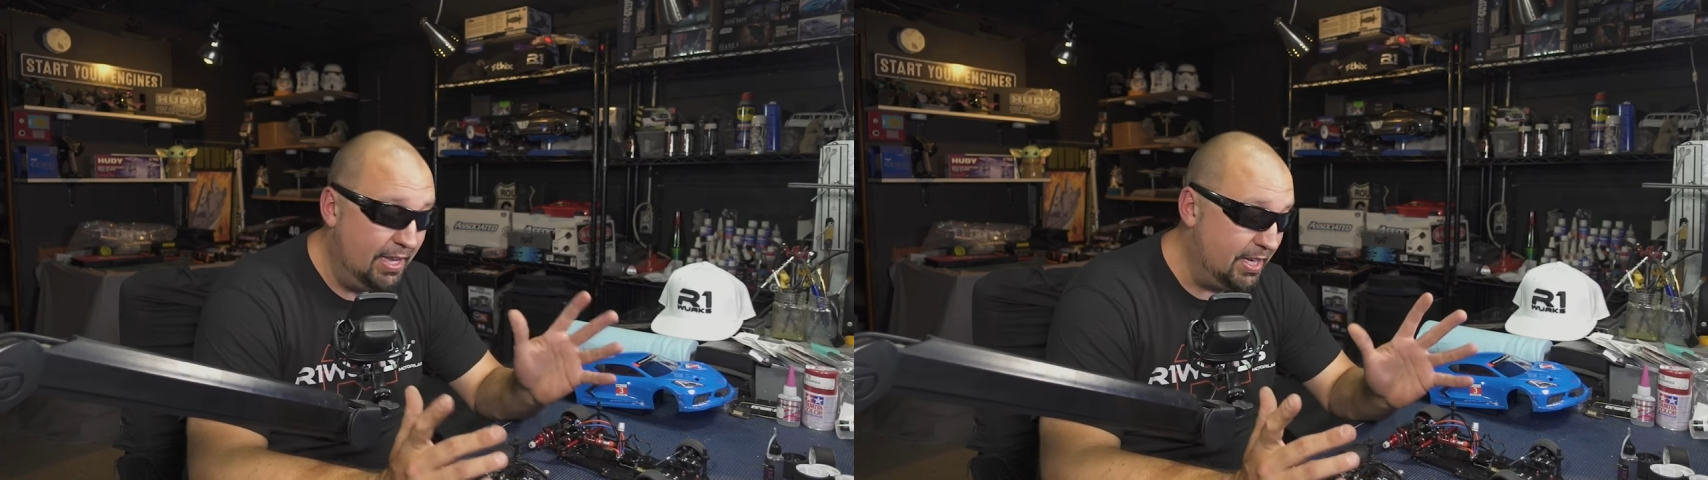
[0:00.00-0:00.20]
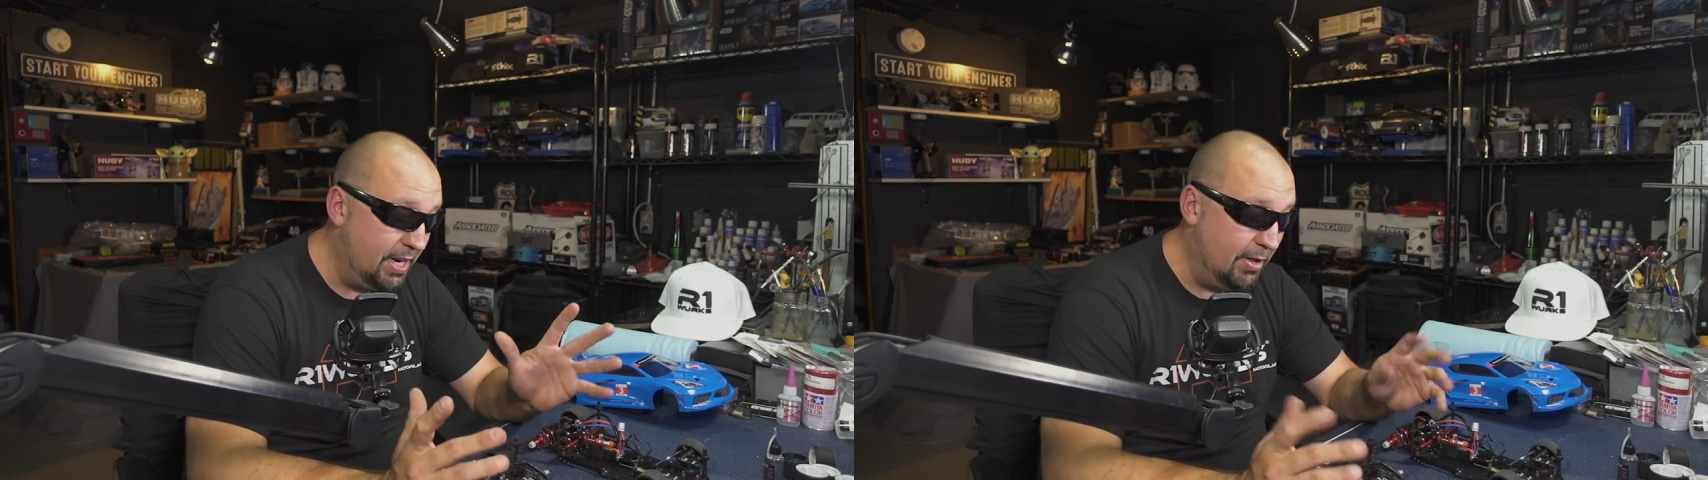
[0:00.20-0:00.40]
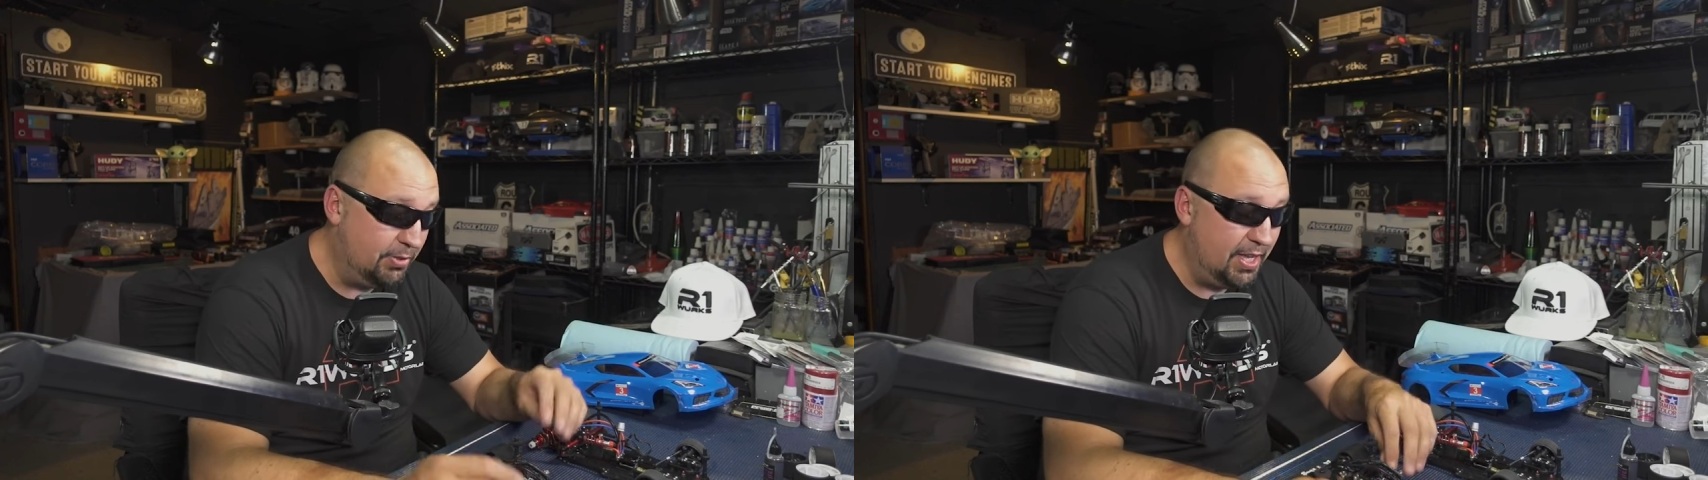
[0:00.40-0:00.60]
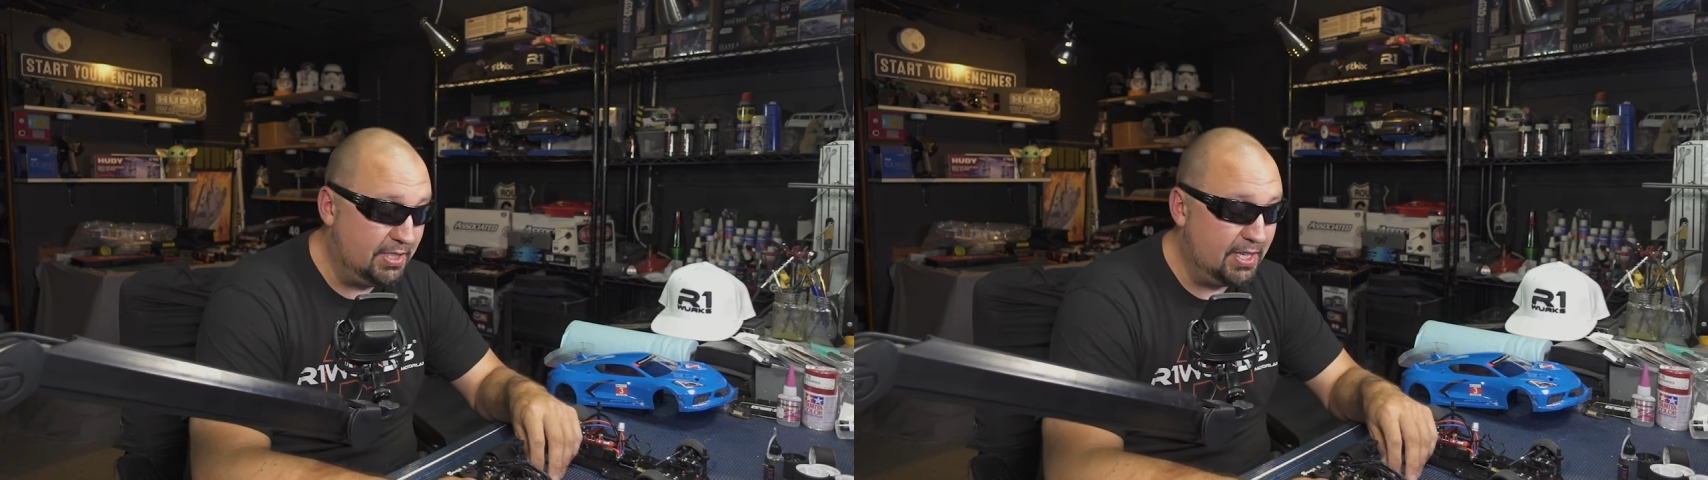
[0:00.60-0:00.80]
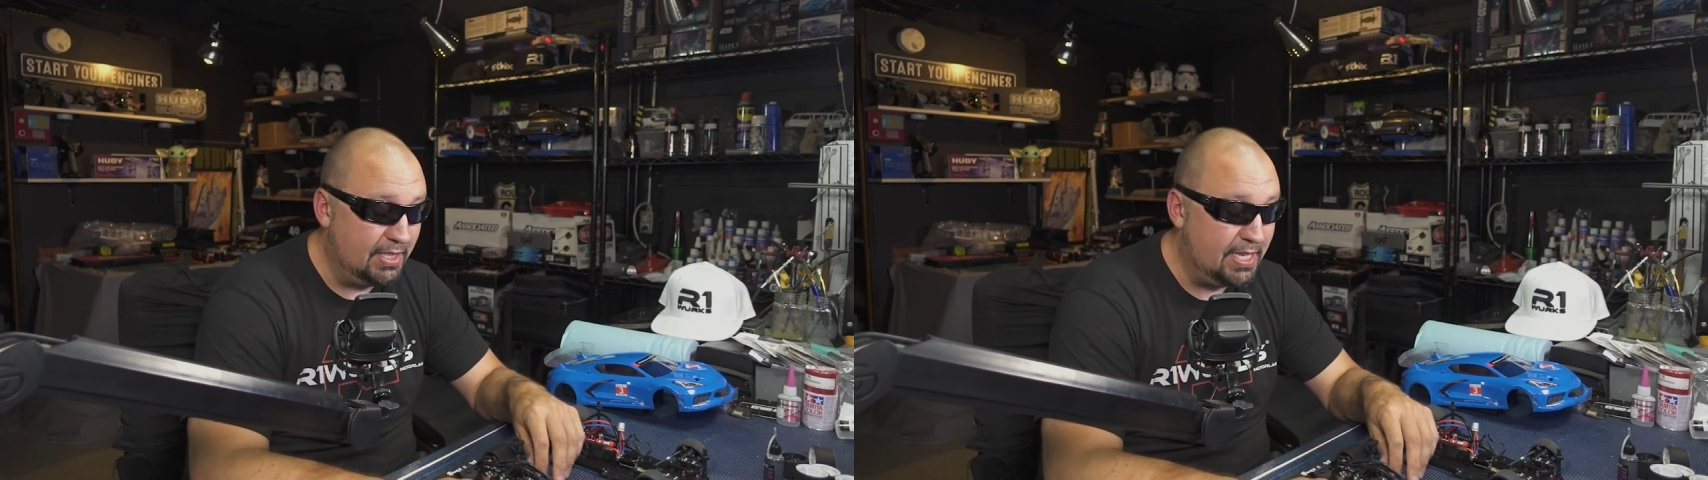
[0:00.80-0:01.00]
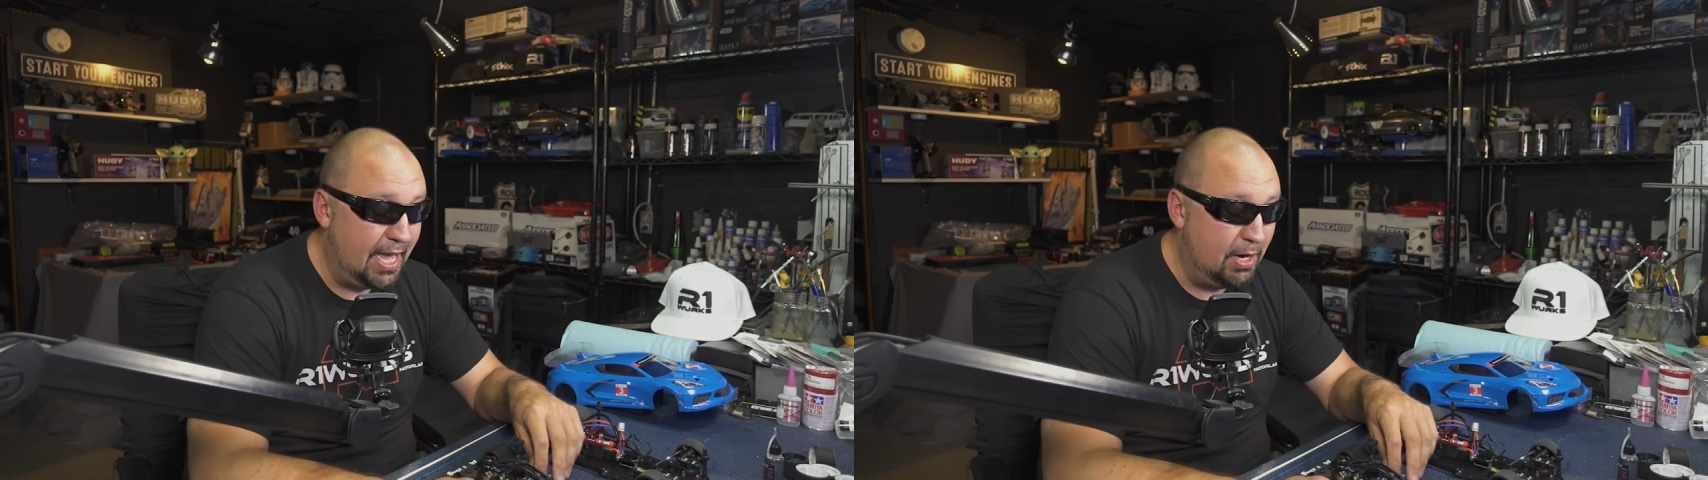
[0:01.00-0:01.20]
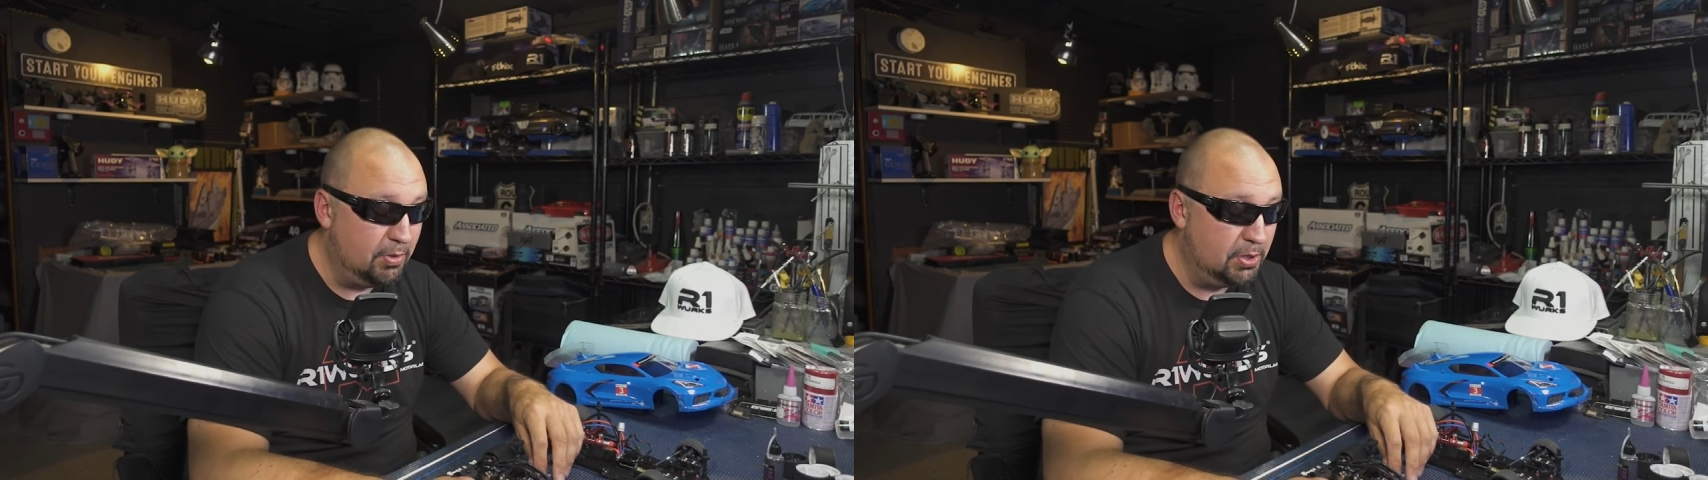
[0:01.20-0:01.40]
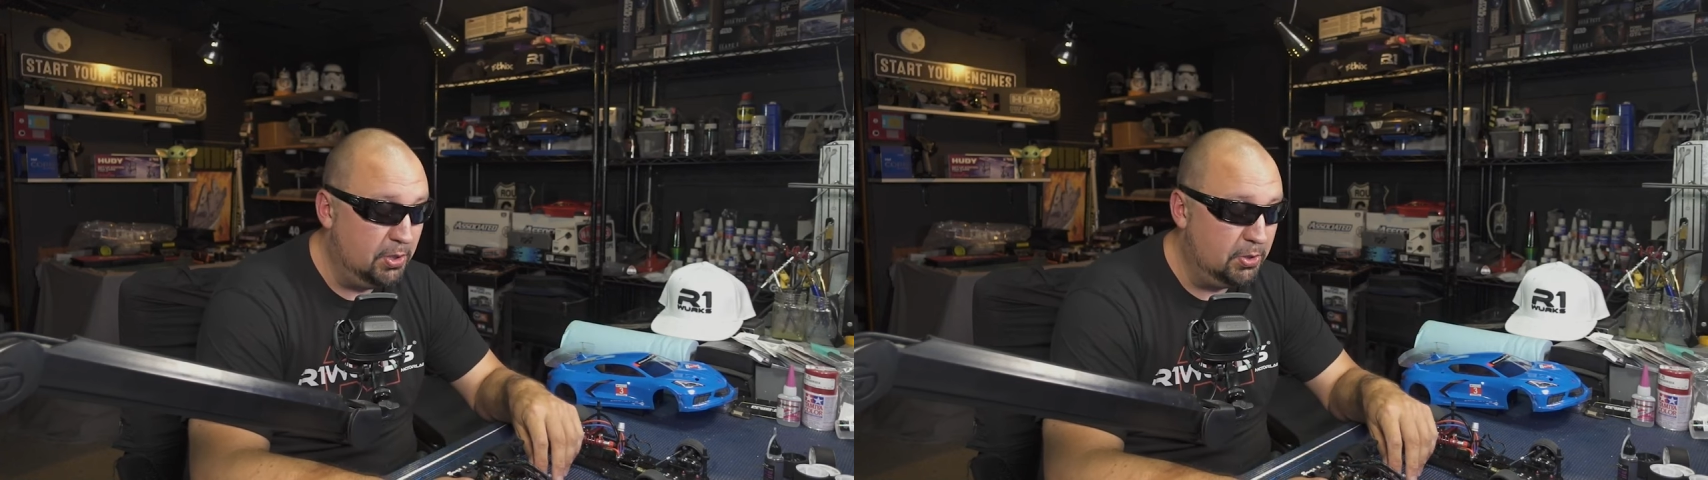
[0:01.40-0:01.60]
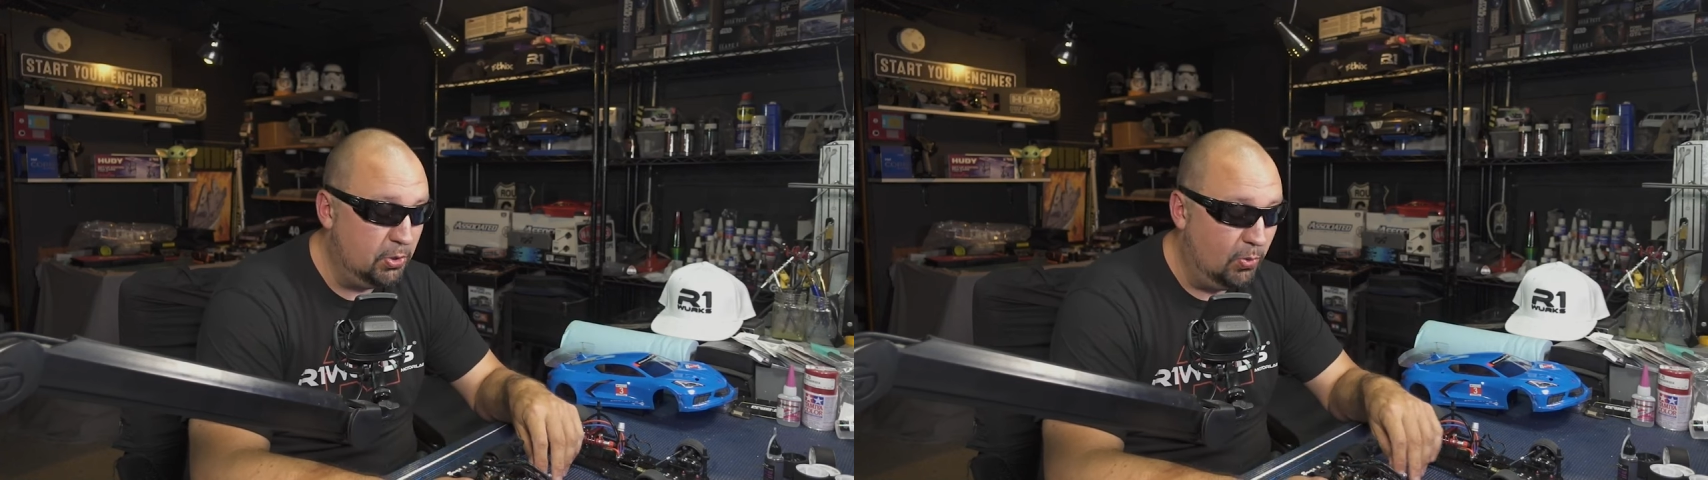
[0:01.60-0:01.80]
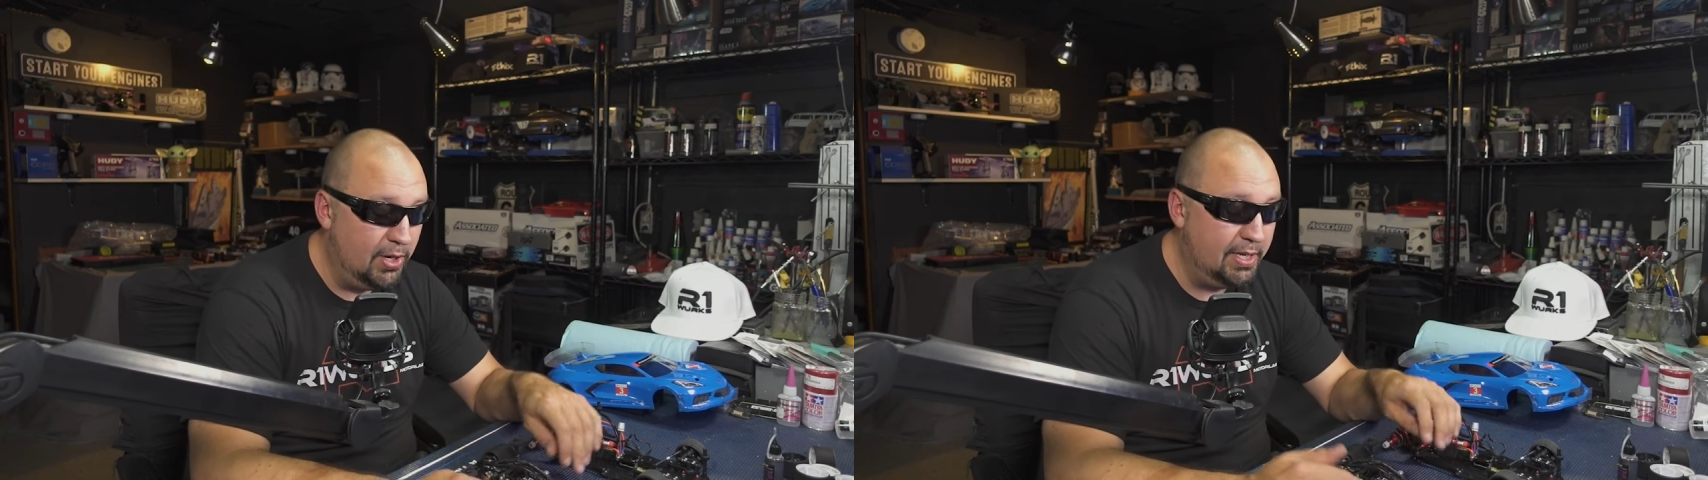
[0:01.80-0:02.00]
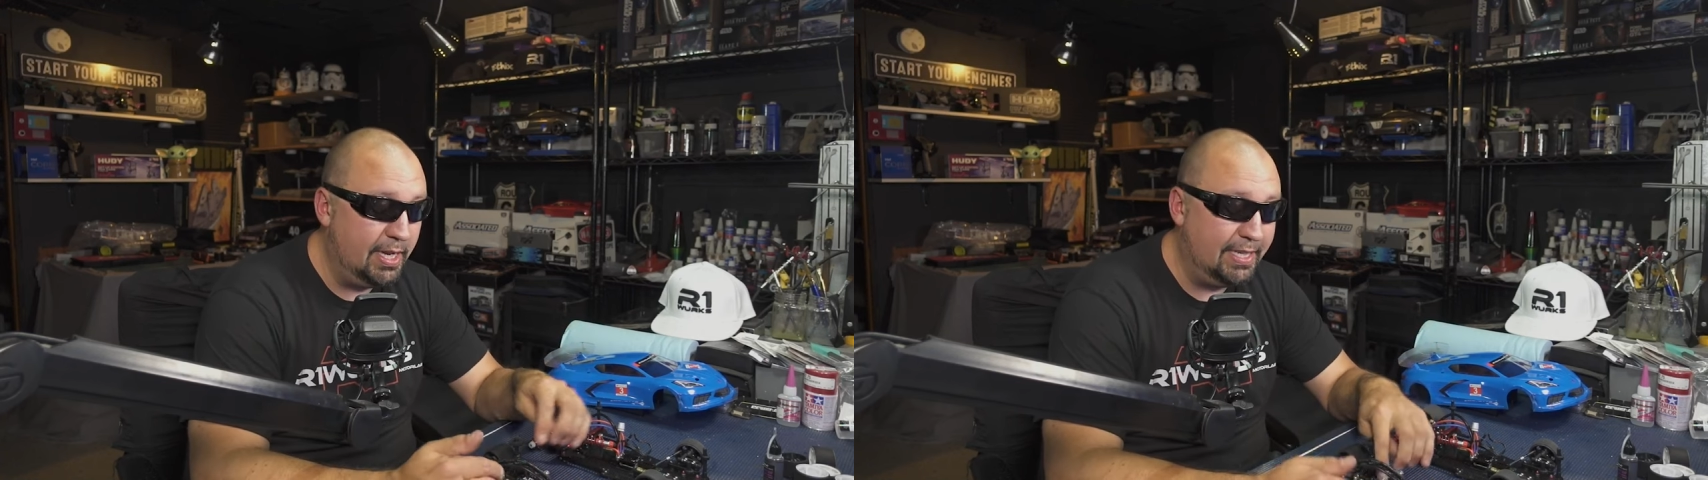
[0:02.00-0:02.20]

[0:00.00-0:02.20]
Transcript: you know, things like that are a little annoying.